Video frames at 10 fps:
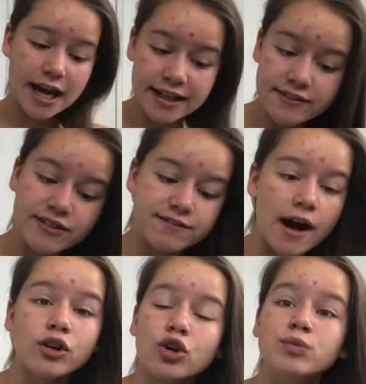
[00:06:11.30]
they live in
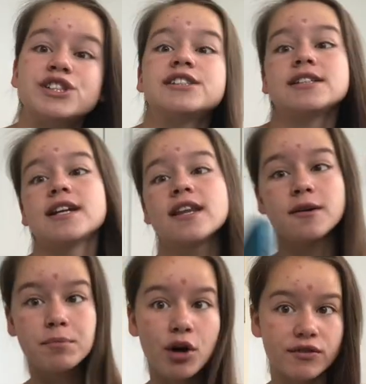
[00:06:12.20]
Valcom, which is in
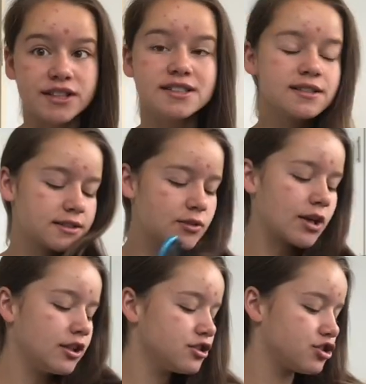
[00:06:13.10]
another province, so
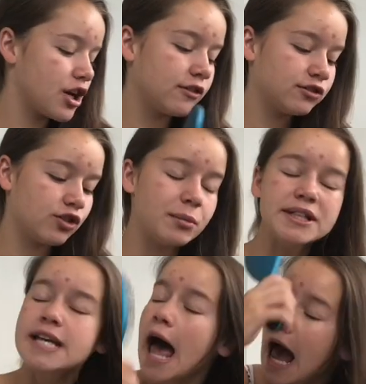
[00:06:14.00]
we're going to travel for a
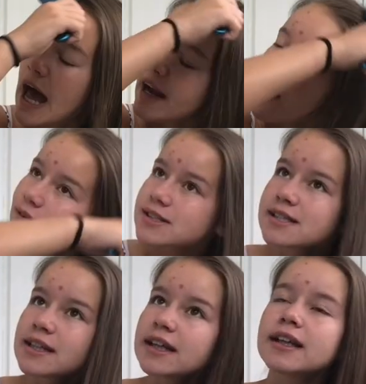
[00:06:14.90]
bit. And I was
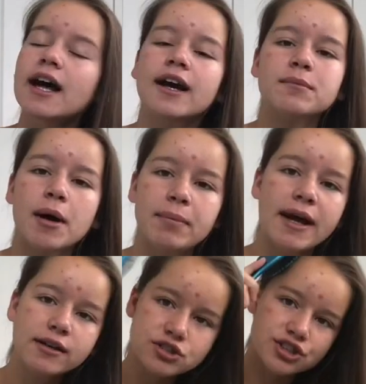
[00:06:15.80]
thinking, like, my
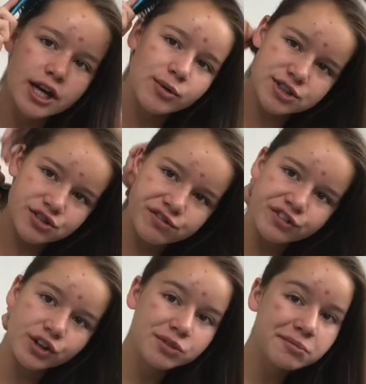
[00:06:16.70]
plan today was to
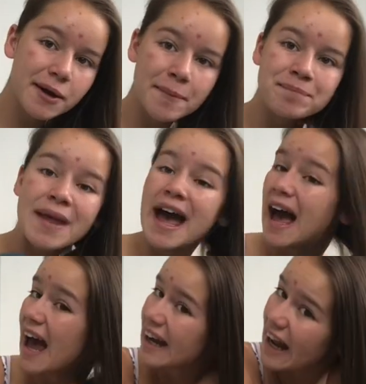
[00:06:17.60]
film.
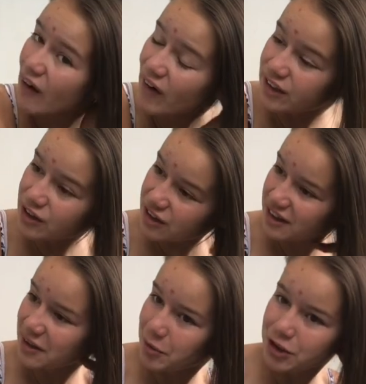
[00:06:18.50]
And now I don't
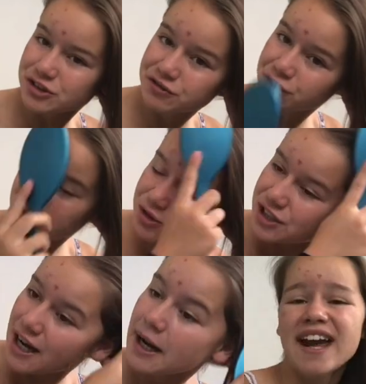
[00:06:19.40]
think I'm going to film
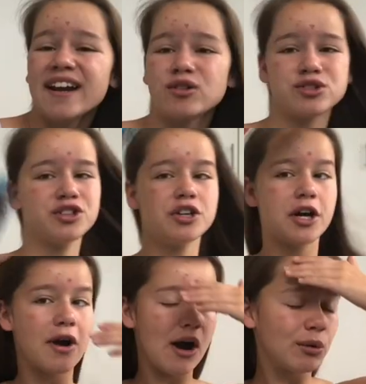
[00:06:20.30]
today. And I also don't
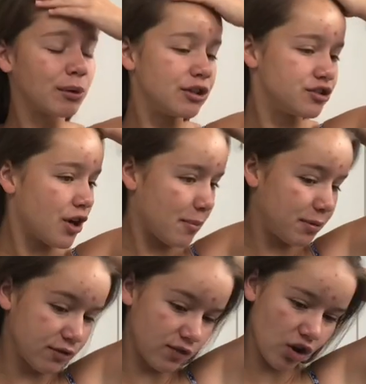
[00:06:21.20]
know how I'm going to
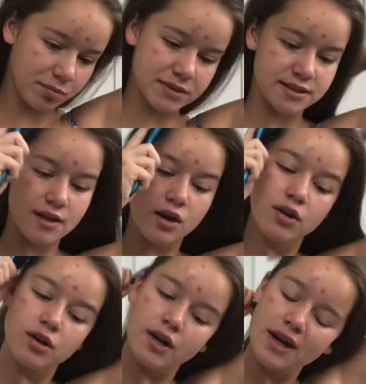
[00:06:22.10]
upload Vlogmas though.